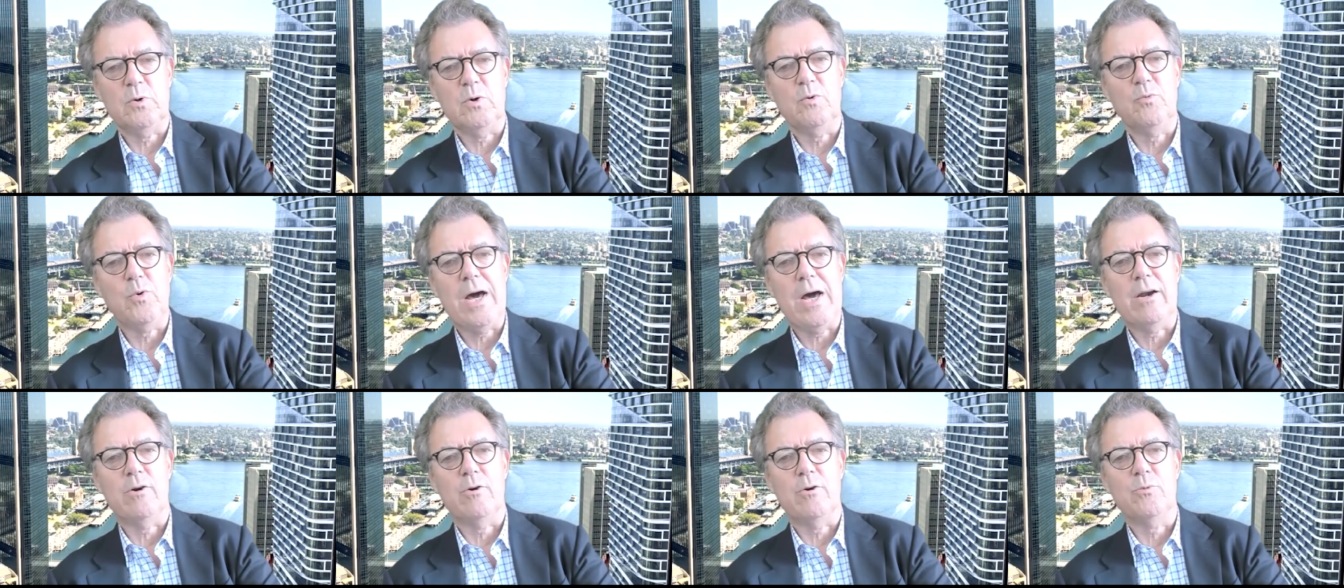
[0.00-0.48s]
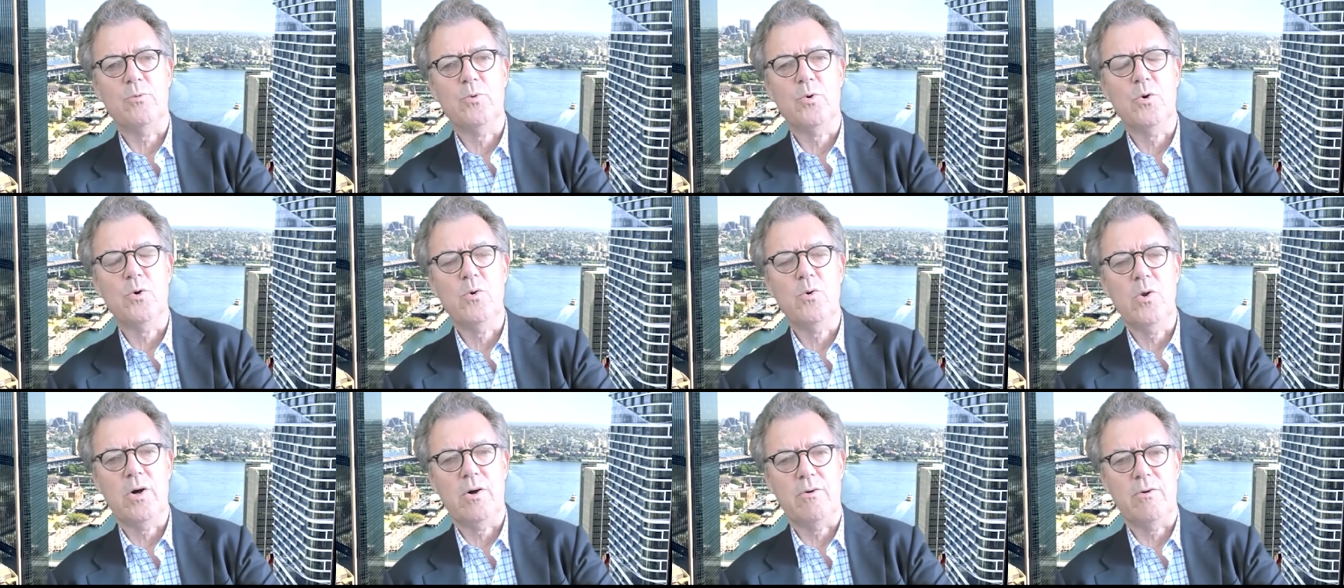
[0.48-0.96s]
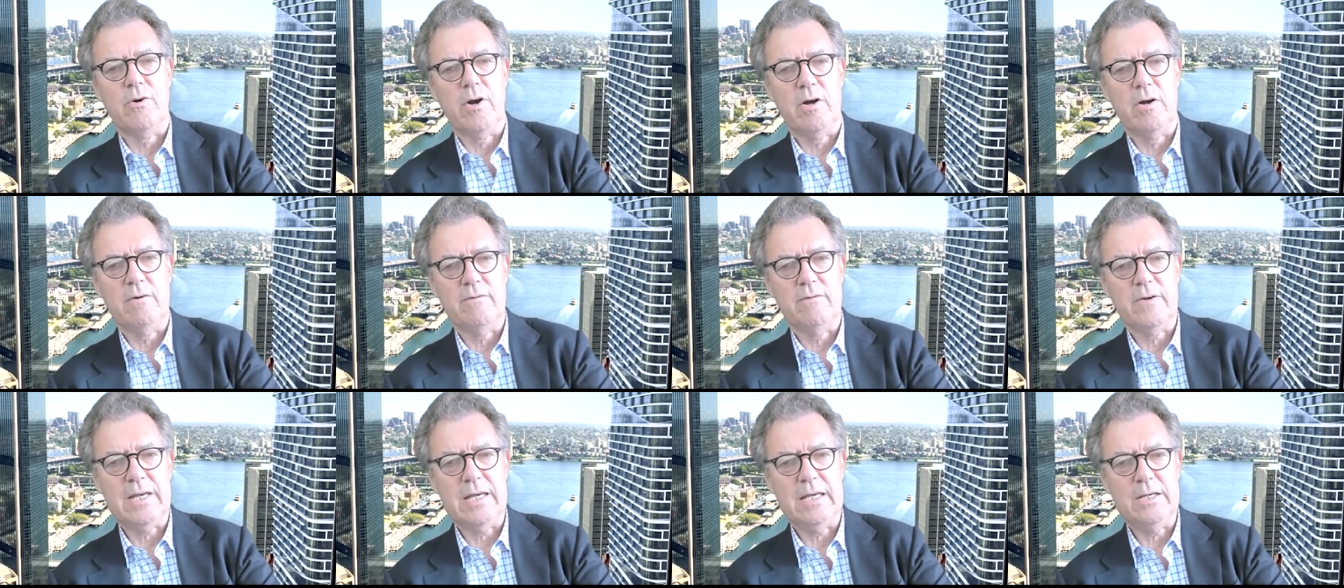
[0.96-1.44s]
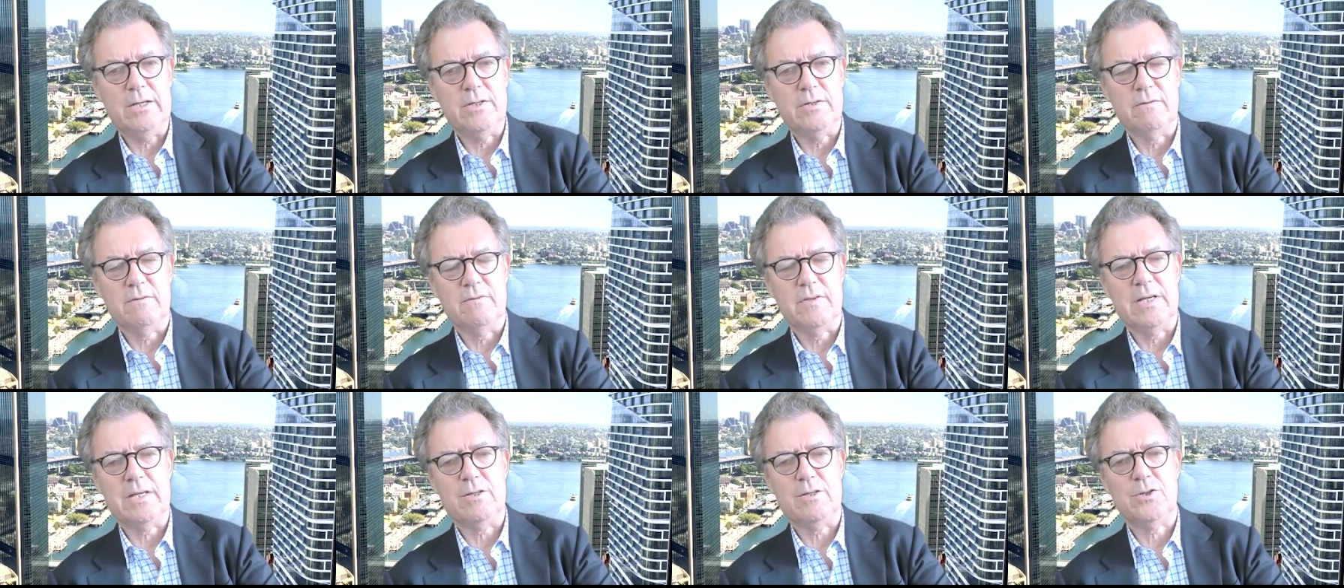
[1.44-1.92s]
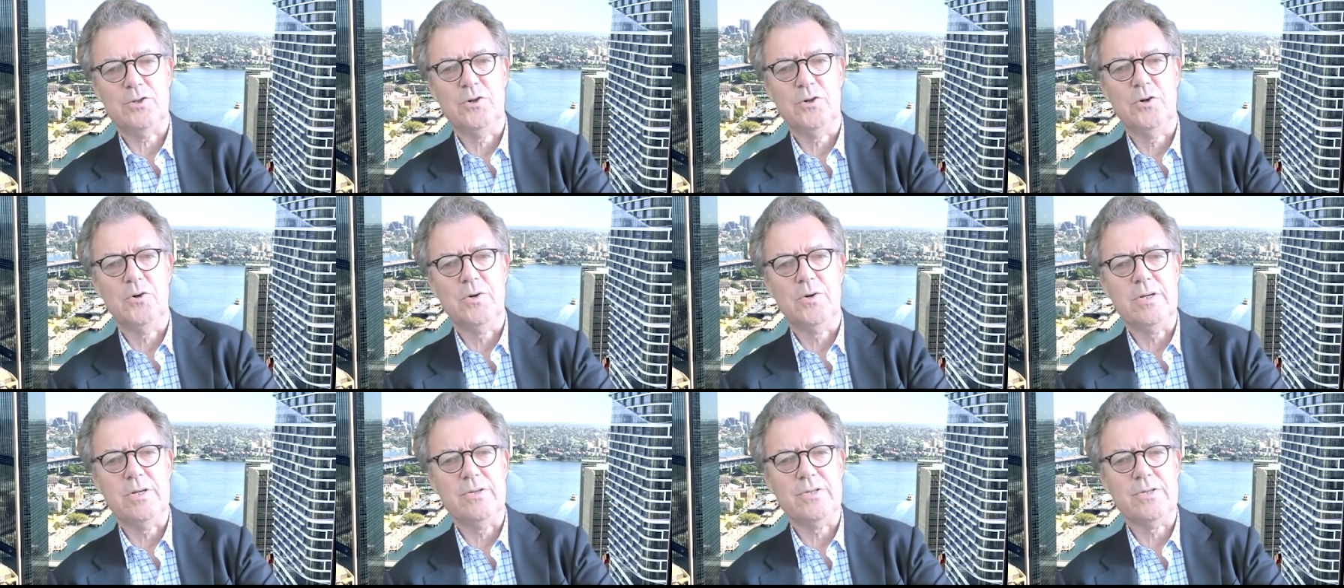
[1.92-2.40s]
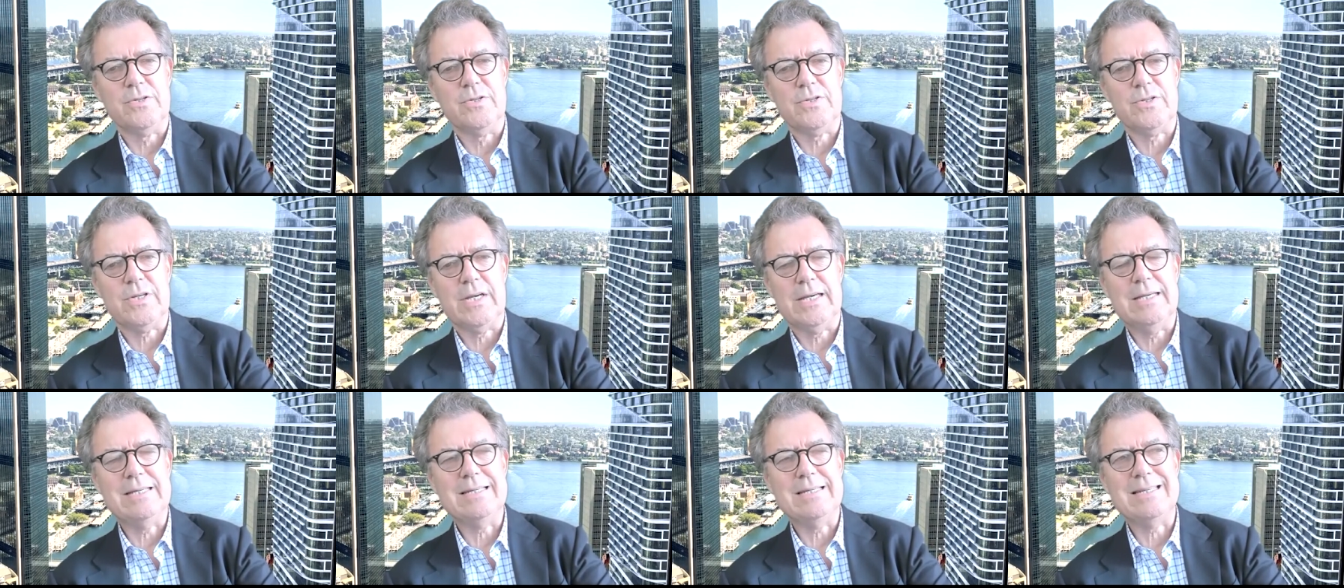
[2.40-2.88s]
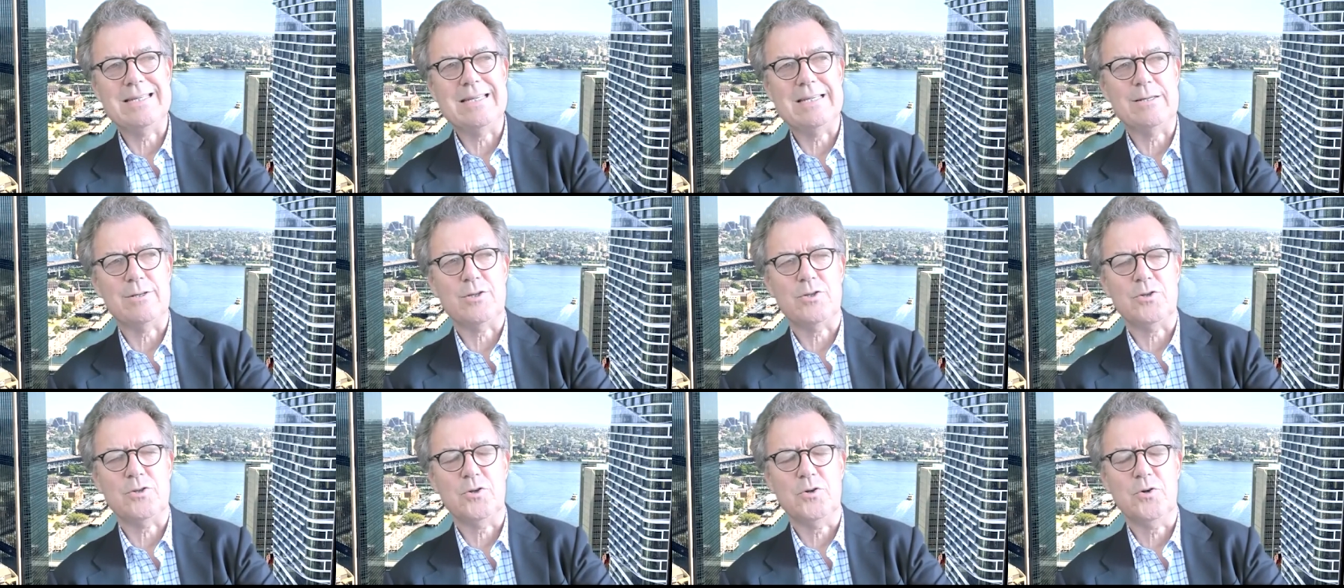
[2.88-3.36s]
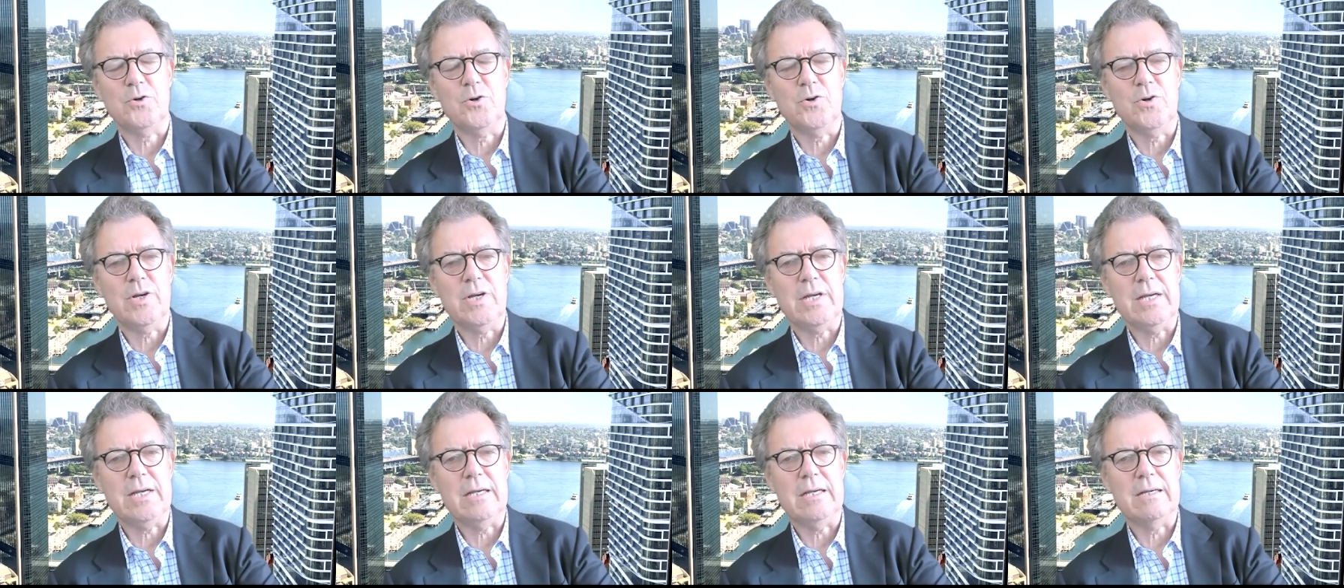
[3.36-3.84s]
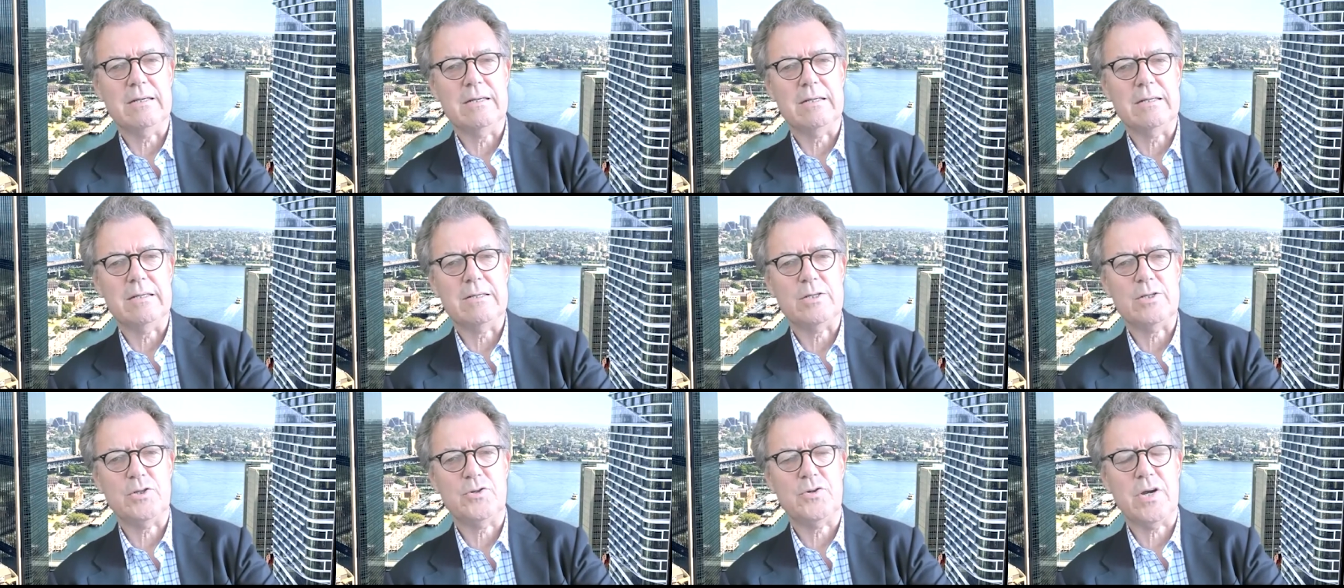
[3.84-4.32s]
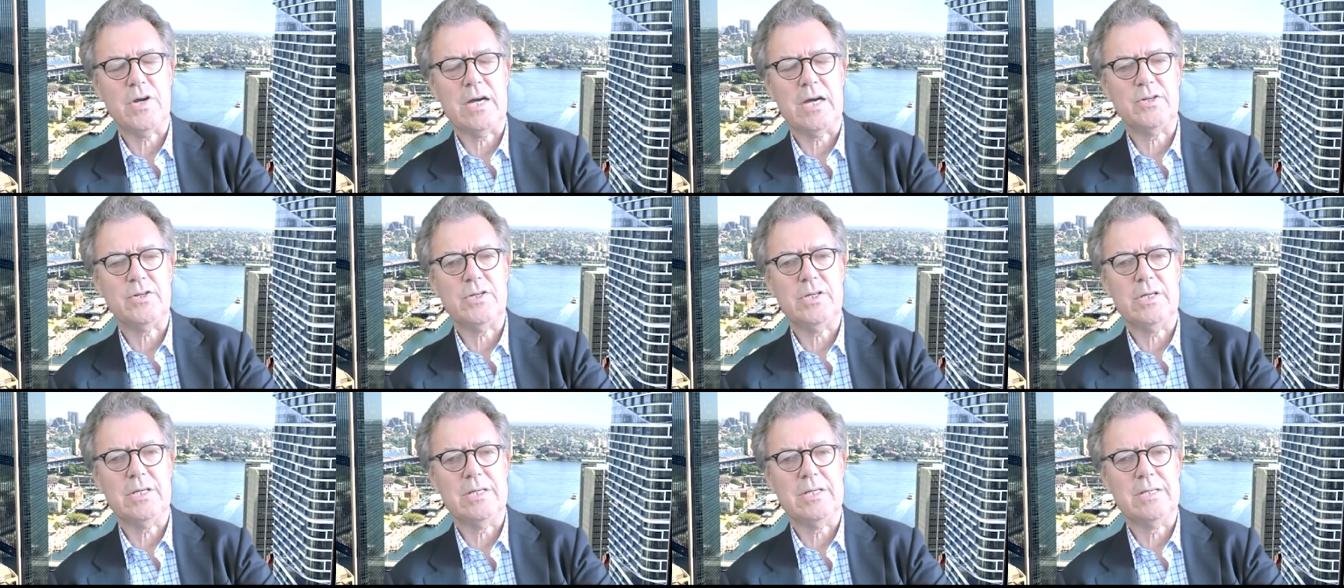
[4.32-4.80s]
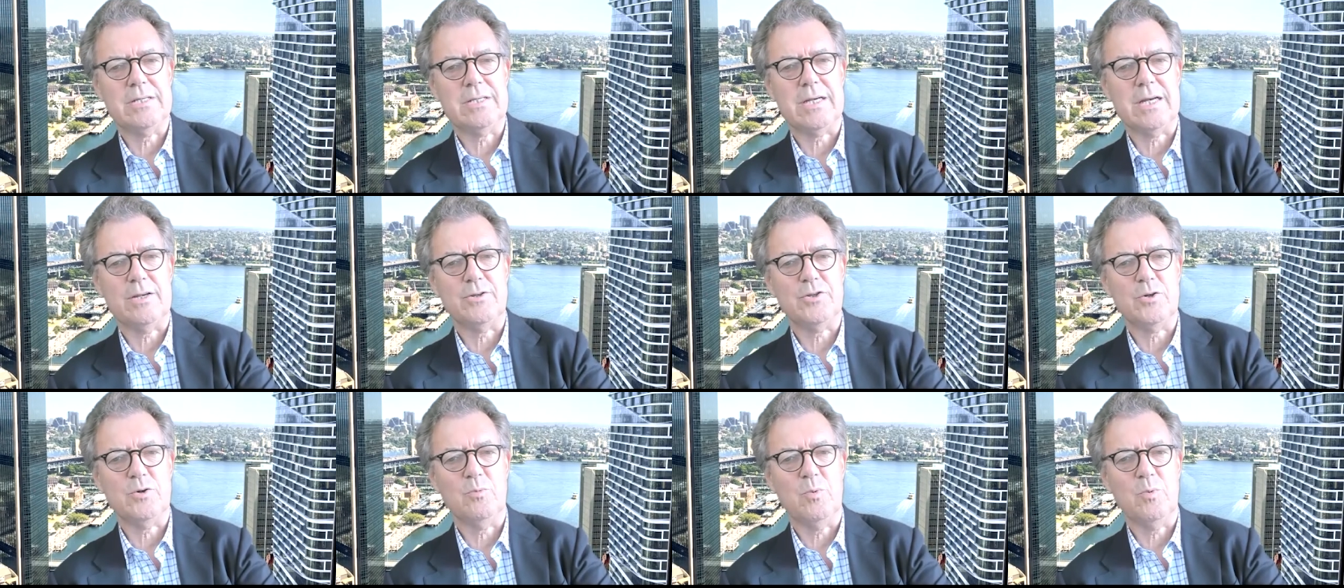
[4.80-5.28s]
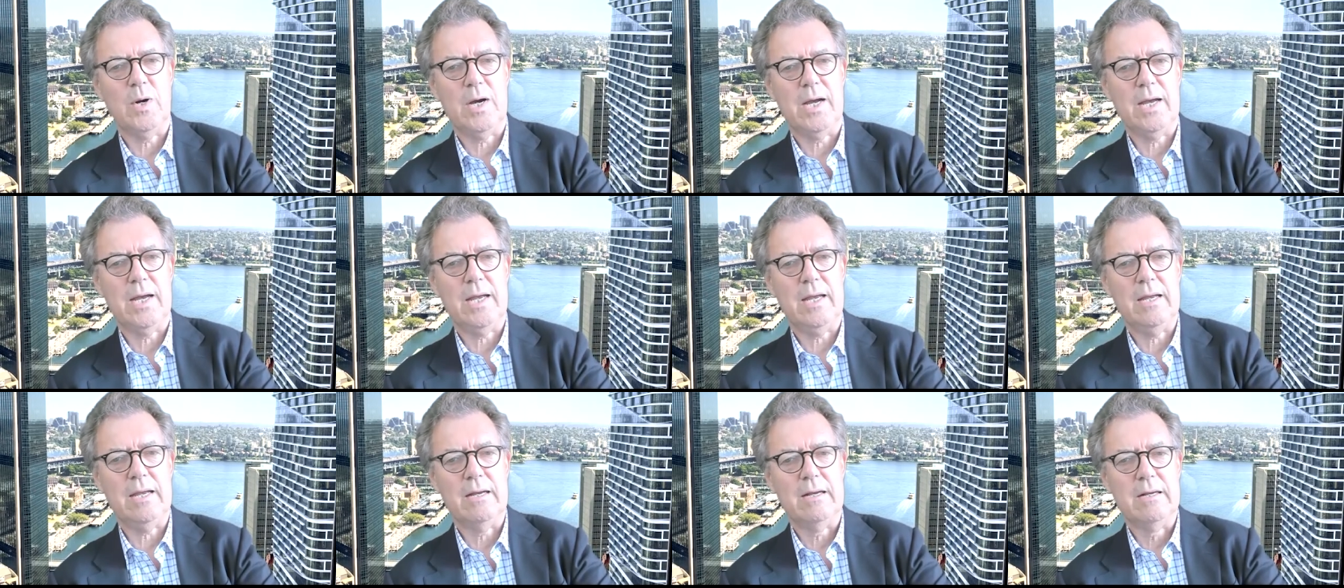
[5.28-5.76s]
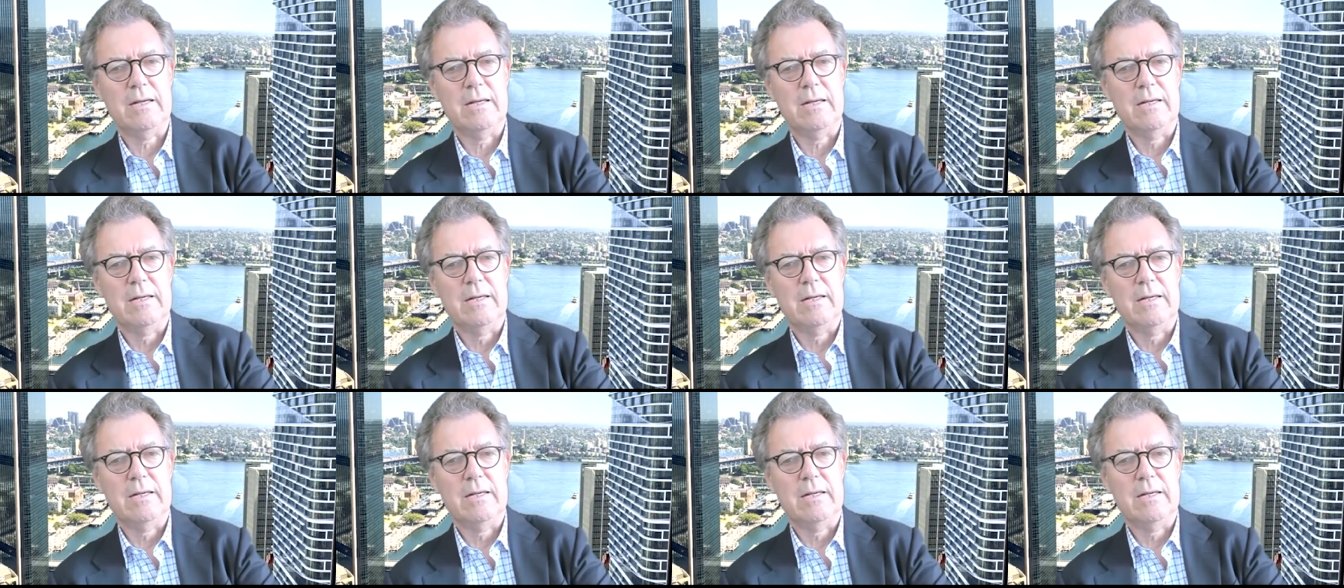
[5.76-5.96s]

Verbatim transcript: will run a ruler over each of their stories and say, is this story structured in such a way